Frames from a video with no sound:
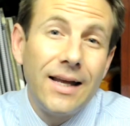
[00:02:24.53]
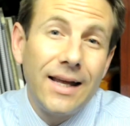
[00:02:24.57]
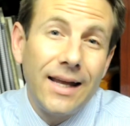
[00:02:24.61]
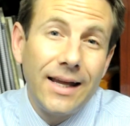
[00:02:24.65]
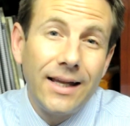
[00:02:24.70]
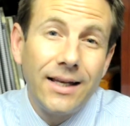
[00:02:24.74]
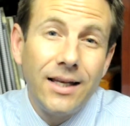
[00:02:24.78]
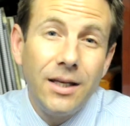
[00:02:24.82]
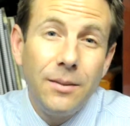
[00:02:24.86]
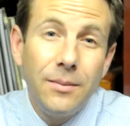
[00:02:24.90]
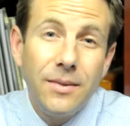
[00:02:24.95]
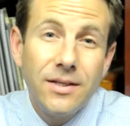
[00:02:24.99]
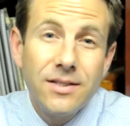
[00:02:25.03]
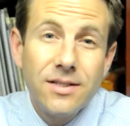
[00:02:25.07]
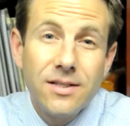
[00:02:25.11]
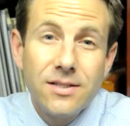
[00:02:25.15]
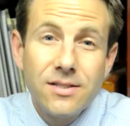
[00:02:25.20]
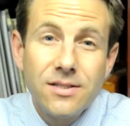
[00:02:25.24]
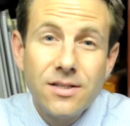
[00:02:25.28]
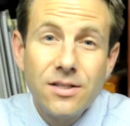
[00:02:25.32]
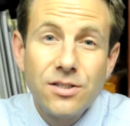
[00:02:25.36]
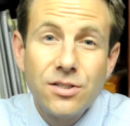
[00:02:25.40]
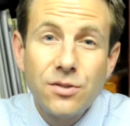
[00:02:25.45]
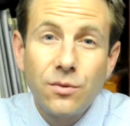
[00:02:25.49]
In limited
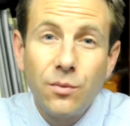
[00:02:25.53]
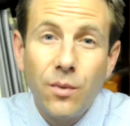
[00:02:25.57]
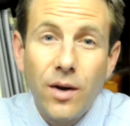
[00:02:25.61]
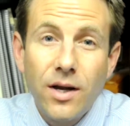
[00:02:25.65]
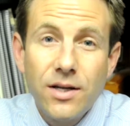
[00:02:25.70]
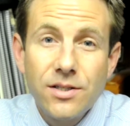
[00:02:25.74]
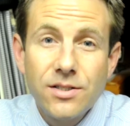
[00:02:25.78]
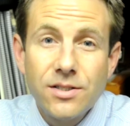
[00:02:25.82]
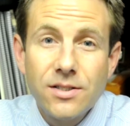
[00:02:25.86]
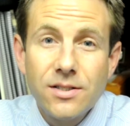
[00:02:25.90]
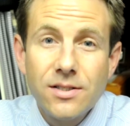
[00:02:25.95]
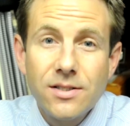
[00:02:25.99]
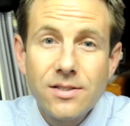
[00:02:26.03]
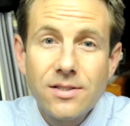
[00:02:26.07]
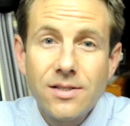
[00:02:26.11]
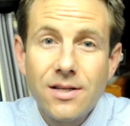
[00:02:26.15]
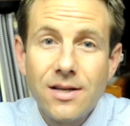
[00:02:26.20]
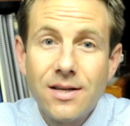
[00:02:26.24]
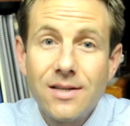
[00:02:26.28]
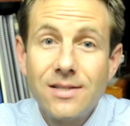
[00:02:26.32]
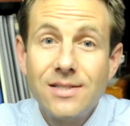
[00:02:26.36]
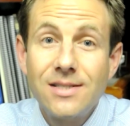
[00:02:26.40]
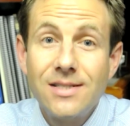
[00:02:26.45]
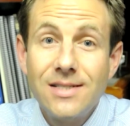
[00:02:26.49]
situations,
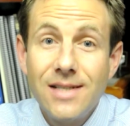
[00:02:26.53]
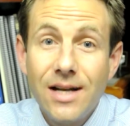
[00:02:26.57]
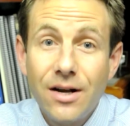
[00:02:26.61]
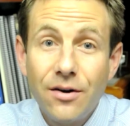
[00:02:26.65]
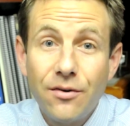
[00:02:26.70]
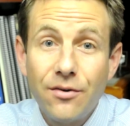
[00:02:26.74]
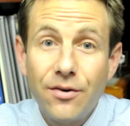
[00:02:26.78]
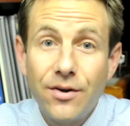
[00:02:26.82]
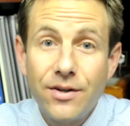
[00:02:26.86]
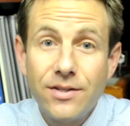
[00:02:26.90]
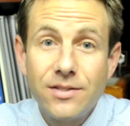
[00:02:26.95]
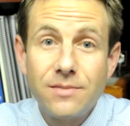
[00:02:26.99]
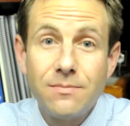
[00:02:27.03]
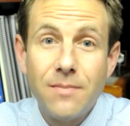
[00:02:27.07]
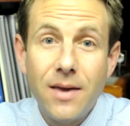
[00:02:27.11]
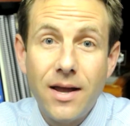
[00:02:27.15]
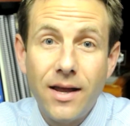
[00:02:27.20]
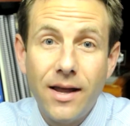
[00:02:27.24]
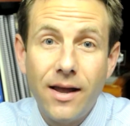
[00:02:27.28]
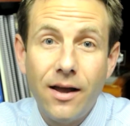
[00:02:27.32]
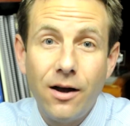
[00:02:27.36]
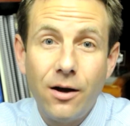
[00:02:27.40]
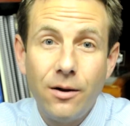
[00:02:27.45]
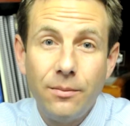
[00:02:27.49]
steroids may
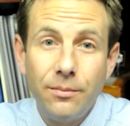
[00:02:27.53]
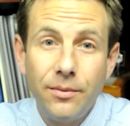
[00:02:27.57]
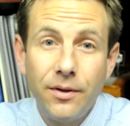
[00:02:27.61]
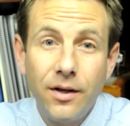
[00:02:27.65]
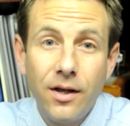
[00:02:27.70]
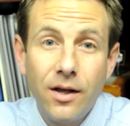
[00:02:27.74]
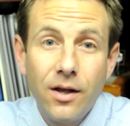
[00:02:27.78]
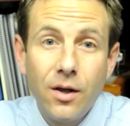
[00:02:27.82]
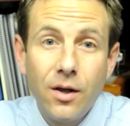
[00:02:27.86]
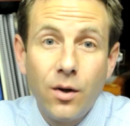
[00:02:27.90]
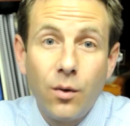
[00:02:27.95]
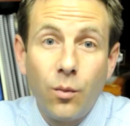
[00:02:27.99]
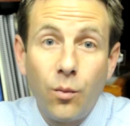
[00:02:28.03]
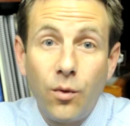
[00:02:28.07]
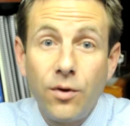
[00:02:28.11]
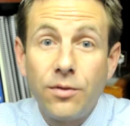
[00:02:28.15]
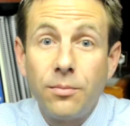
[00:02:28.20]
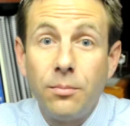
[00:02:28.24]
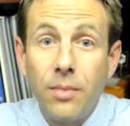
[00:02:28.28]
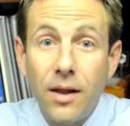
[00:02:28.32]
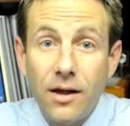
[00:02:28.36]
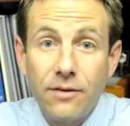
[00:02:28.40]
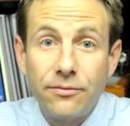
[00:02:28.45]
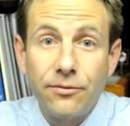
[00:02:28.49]
help
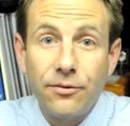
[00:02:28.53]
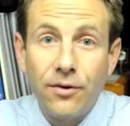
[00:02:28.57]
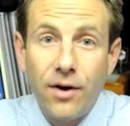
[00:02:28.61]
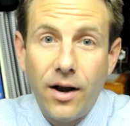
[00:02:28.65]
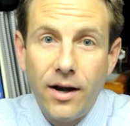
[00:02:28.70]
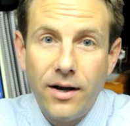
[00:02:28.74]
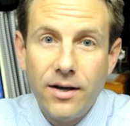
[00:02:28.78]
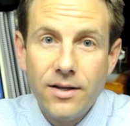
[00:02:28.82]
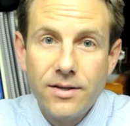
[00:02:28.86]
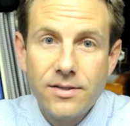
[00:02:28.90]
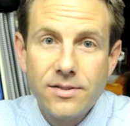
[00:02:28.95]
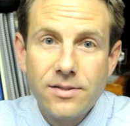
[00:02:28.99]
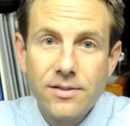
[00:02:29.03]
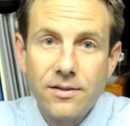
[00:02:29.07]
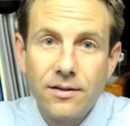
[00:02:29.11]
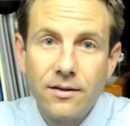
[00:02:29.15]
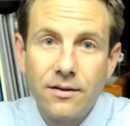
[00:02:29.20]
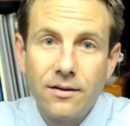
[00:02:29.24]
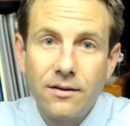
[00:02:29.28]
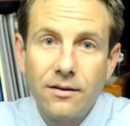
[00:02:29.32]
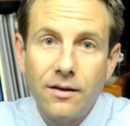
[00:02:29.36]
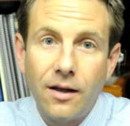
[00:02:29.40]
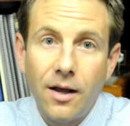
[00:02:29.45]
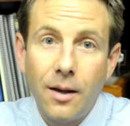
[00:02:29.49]
with blepharitis,
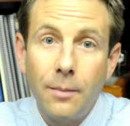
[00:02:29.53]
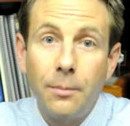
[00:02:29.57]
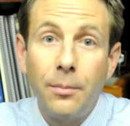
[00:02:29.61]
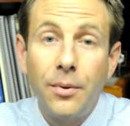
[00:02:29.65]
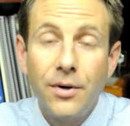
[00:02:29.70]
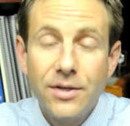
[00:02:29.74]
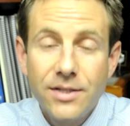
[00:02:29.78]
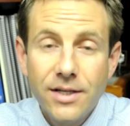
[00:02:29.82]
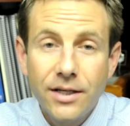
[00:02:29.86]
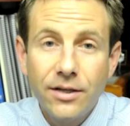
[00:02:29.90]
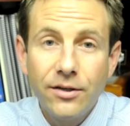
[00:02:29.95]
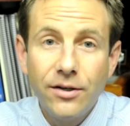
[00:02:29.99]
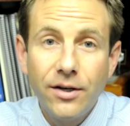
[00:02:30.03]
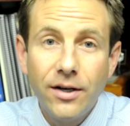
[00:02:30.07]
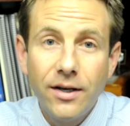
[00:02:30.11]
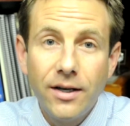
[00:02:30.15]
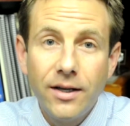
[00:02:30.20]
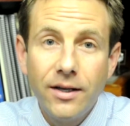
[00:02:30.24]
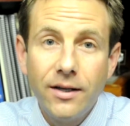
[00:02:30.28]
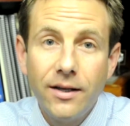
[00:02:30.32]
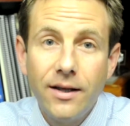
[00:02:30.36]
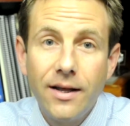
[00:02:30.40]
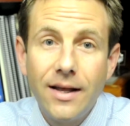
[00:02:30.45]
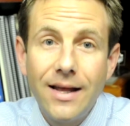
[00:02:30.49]
uh,
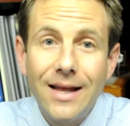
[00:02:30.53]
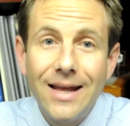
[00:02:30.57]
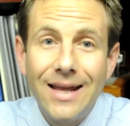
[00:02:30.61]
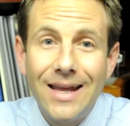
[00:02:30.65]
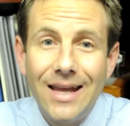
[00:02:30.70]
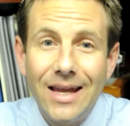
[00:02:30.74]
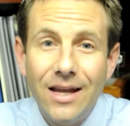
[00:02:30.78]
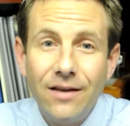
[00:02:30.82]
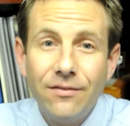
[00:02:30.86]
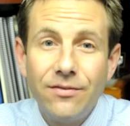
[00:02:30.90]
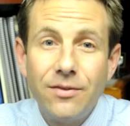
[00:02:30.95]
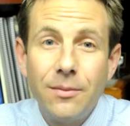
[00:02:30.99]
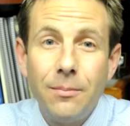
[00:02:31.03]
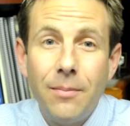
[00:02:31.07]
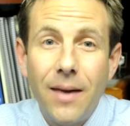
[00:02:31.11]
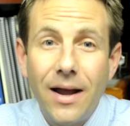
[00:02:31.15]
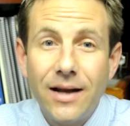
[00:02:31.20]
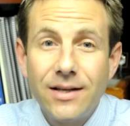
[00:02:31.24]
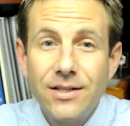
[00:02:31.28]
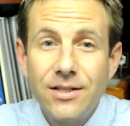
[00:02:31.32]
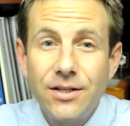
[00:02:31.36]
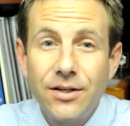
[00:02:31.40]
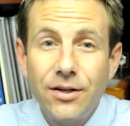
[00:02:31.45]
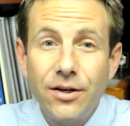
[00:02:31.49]
particularly if the
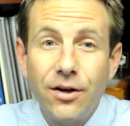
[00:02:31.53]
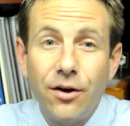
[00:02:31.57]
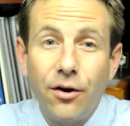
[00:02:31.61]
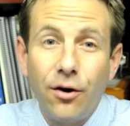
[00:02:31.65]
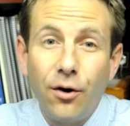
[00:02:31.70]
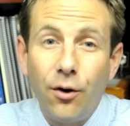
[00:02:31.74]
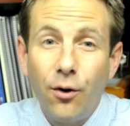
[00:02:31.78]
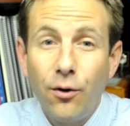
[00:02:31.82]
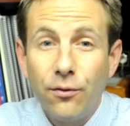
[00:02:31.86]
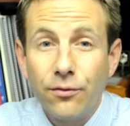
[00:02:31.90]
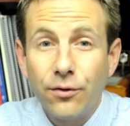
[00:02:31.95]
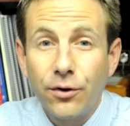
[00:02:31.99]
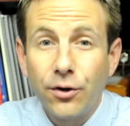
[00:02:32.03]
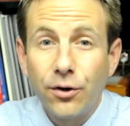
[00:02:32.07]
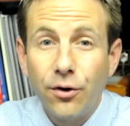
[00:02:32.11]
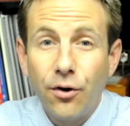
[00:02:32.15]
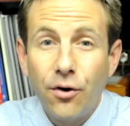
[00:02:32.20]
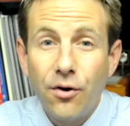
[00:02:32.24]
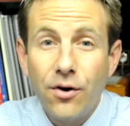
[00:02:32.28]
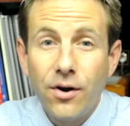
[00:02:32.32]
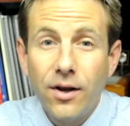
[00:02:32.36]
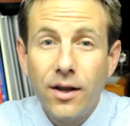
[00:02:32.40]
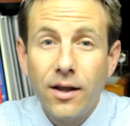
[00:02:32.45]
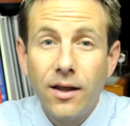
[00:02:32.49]
bacteria are
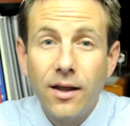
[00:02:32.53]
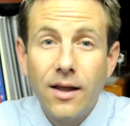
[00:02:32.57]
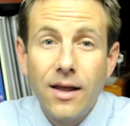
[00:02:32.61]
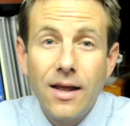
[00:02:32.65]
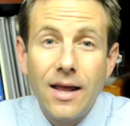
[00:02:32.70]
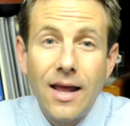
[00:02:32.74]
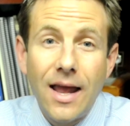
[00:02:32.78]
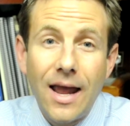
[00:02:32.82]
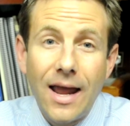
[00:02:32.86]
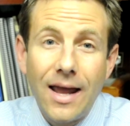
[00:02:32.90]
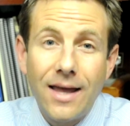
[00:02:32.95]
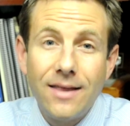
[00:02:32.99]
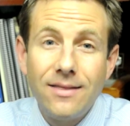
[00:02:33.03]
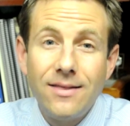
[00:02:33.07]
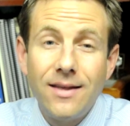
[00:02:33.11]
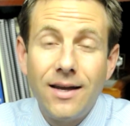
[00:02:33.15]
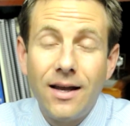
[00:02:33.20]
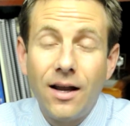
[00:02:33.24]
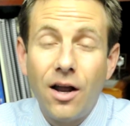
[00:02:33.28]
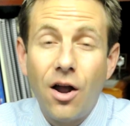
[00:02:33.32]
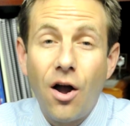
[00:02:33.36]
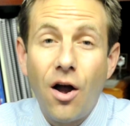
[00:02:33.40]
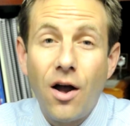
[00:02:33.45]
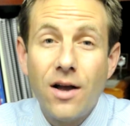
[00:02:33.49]
overgrowing and
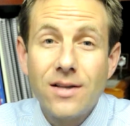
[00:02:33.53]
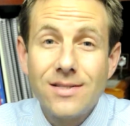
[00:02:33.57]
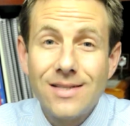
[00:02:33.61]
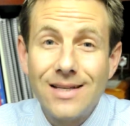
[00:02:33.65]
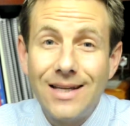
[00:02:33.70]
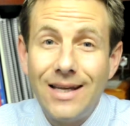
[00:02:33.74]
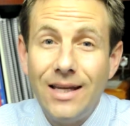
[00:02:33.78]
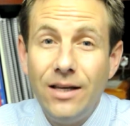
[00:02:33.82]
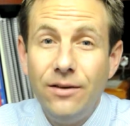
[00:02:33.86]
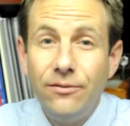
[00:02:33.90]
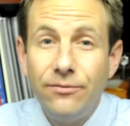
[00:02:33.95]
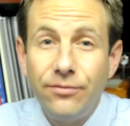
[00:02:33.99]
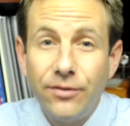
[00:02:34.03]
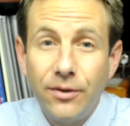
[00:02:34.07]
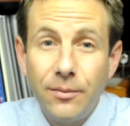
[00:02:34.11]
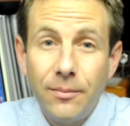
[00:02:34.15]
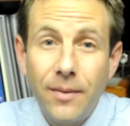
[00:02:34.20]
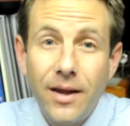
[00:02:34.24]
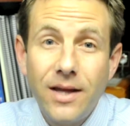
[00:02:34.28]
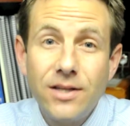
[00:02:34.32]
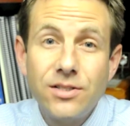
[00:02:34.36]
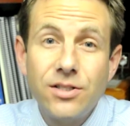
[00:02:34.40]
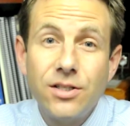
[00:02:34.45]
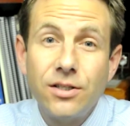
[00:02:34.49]
then causing
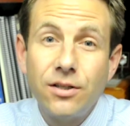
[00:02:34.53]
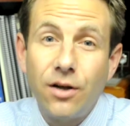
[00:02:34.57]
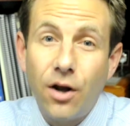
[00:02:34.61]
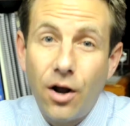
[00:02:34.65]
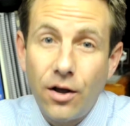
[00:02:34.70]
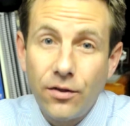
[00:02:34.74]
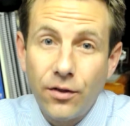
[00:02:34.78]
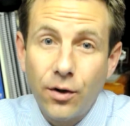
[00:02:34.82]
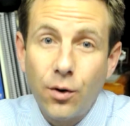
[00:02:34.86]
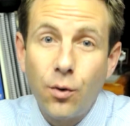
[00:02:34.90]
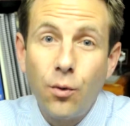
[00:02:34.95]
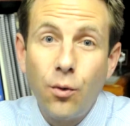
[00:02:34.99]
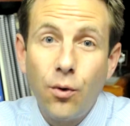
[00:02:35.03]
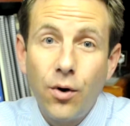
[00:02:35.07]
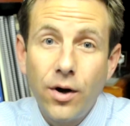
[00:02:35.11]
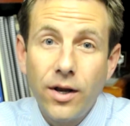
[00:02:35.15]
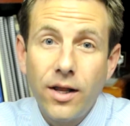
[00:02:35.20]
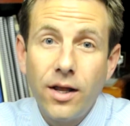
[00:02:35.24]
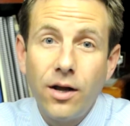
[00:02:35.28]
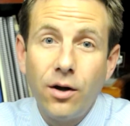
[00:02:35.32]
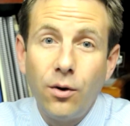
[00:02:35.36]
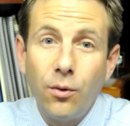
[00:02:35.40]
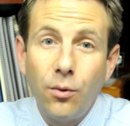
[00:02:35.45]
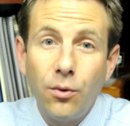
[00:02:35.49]
inflammation on the
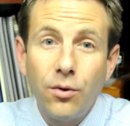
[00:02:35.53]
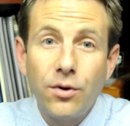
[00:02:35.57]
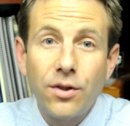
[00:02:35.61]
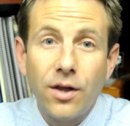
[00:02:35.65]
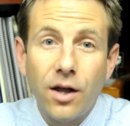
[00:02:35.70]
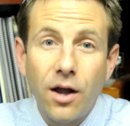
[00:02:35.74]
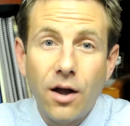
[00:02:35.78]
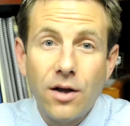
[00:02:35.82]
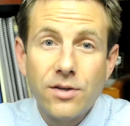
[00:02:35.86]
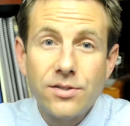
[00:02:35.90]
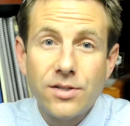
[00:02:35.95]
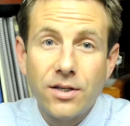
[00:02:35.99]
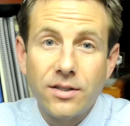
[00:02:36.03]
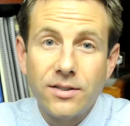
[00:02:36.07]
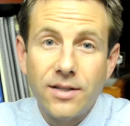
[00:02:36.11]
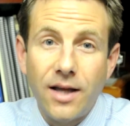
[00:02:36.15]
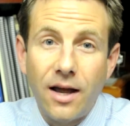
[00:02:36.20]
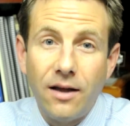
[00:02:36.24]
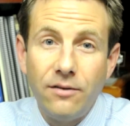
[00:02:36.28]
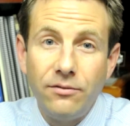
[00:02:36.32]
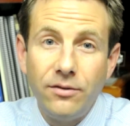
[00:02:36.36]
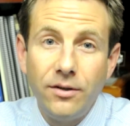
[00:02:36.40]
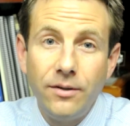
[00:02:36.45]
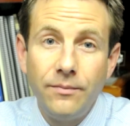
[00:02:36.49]
cornea or the
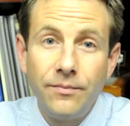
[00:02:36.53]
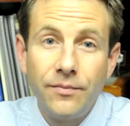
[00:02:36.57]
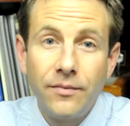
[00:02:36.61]
conjunctiva.